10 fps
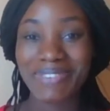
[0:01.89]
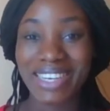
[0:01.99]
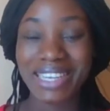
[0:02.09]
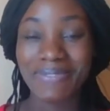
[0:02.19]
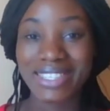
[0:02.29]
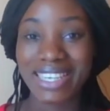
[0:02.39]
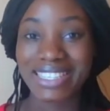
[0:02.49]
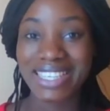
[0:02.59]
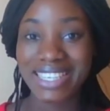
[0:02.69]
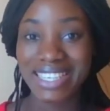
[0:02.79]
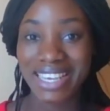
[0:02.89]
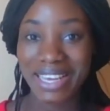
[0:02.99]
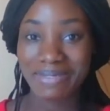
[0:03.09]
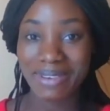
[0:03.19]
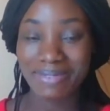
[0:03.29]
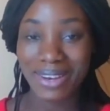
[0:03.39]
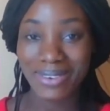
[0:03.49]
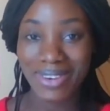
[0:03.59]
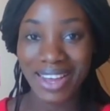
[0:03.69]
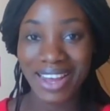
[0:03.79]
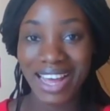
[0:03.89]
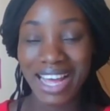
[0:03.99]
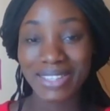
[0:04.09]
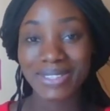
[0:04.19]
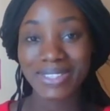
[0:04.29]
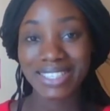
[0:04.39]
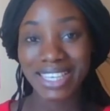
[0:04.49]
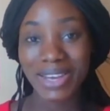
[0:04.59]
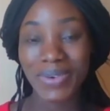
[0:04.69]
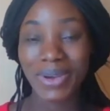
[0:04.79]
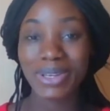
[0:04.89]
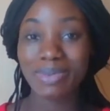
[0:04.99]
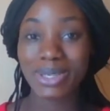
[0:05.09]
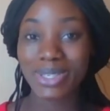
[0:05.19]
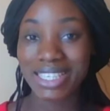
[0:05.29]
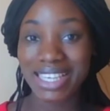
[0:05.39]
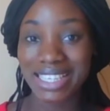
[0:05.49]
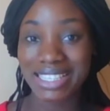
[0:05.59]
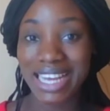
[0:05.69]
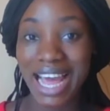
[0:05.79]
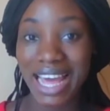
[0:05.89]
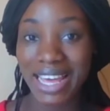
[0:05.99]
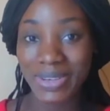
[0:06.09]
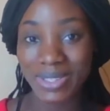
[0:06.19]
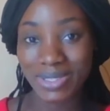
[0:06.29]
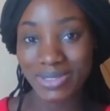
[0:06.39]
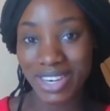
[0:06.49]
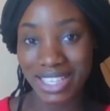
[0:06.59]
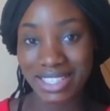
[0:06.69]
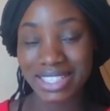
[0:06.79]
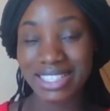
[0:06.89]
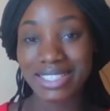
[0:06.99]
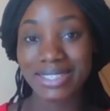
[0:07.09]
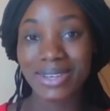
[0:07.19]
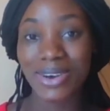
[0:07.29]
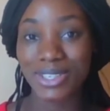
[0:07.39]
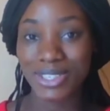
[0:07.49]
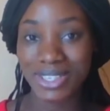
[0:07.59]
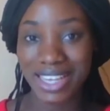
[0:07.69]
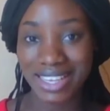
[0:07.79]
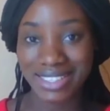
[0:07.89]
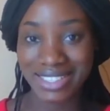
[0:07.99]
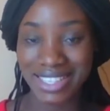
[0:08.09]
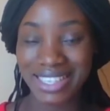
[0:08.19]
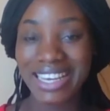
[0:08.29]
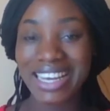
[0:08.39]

My name is Adenike Babalola, and today we're going to be looking at the IELTS Writing Discussion Essay.